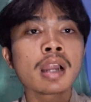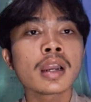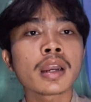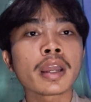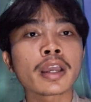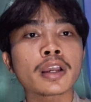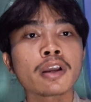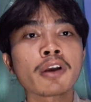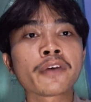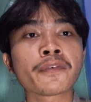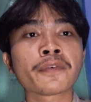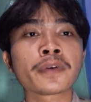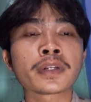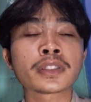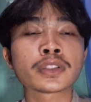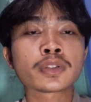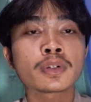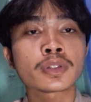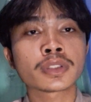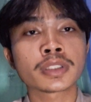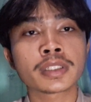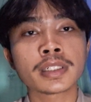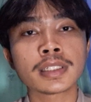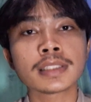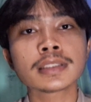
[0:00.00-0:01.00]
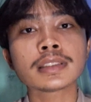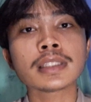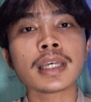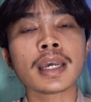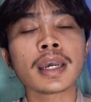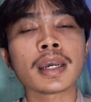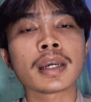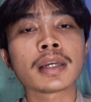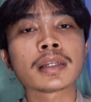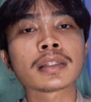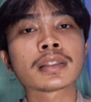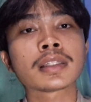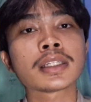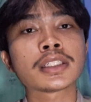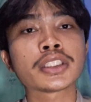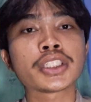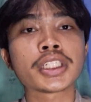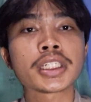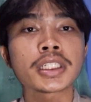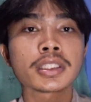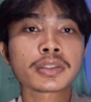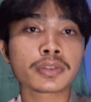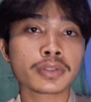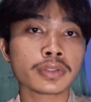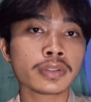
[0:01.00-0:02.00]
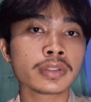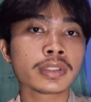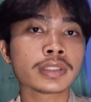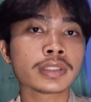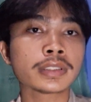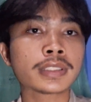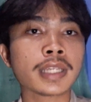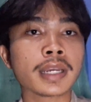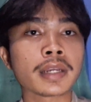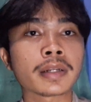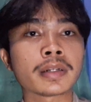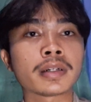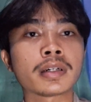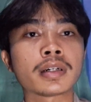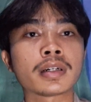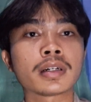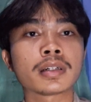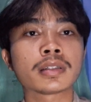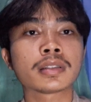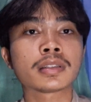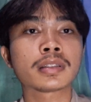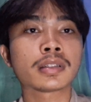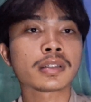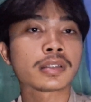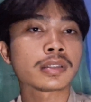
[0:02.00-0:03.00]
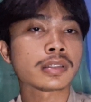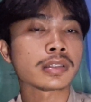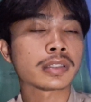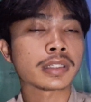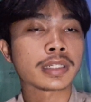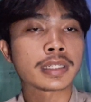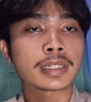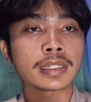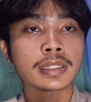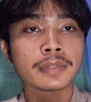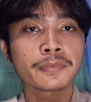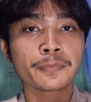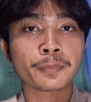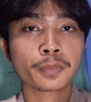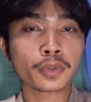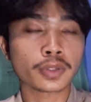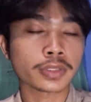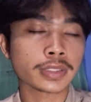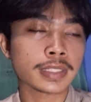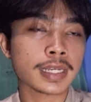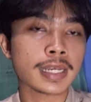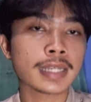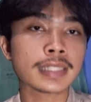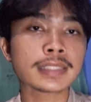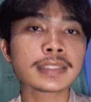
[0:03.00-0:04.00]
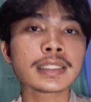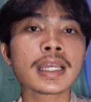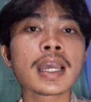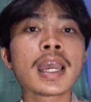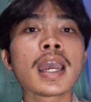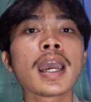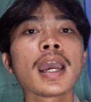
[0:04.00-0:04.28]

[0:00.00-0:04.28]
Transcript: lack of researchers and teaching tools hinder the learning process,